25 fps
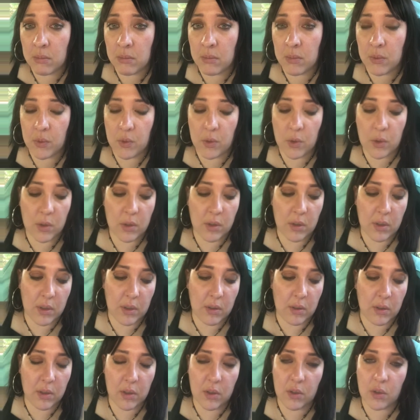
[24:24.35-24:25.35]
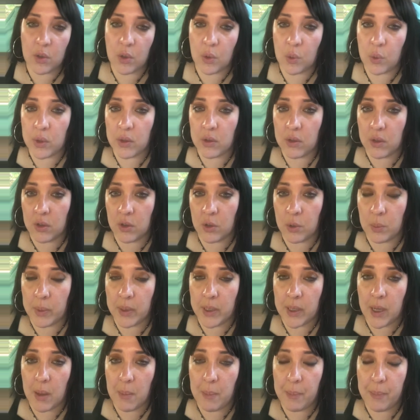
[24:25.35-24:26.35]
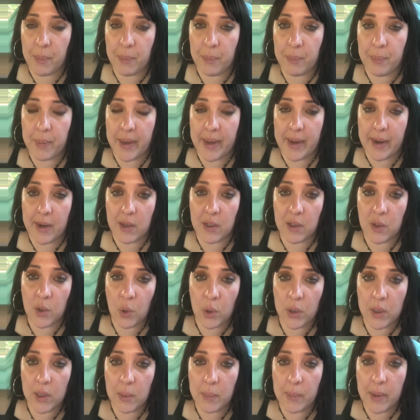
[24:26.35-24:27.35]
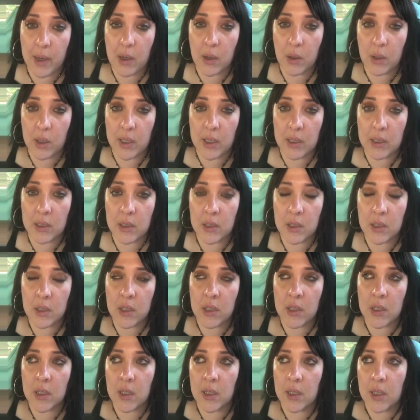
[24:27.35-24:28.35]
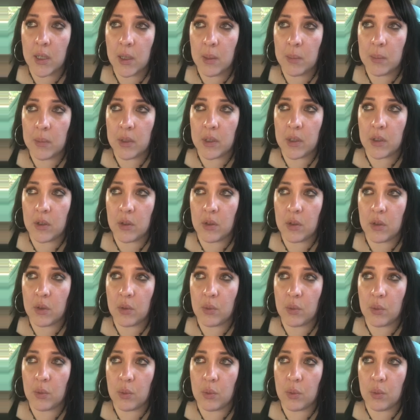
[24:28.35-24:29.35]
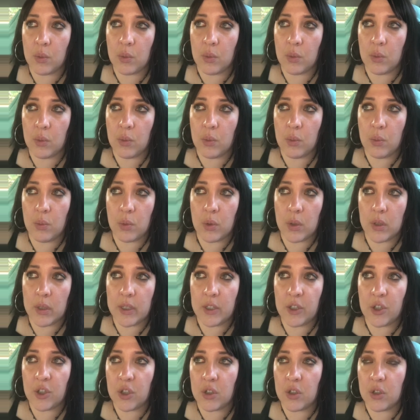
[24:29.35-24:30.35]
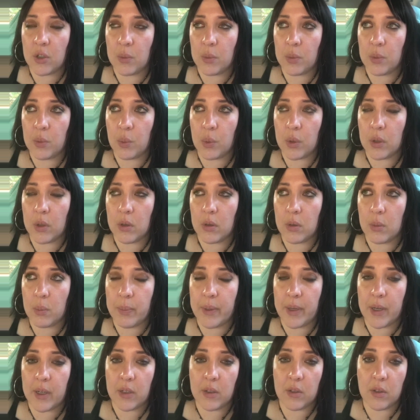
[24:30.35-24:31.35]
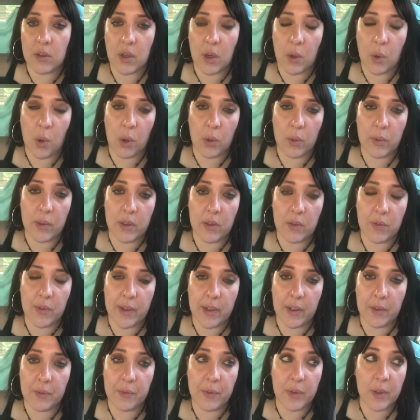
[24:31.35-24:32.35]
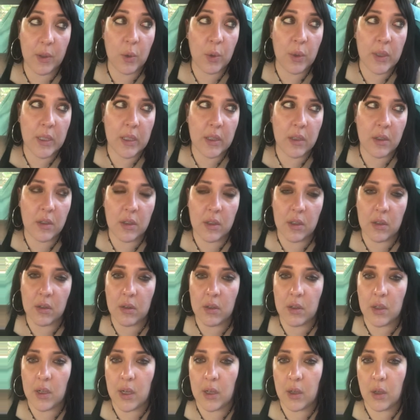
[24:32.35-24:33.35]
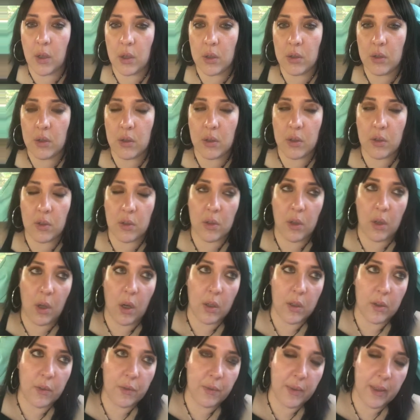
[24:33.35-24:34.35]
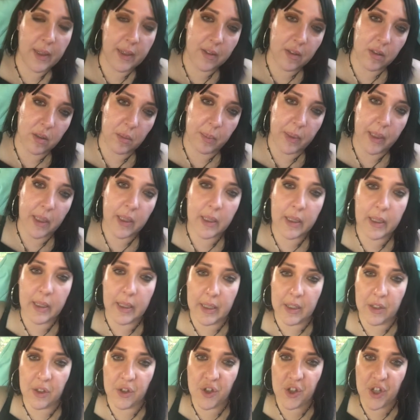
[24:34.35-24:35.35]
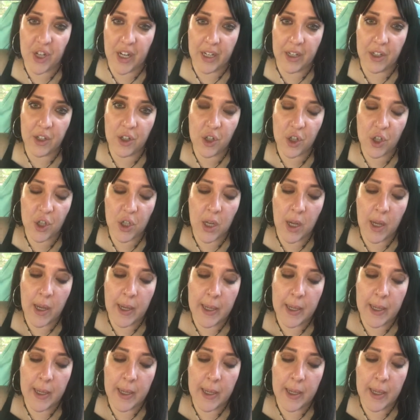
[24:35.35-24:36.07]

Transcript: Of course, there is no reason to become paranoid about it, because relationships with parents are always very fluid, and there is a lot of flexibility and change.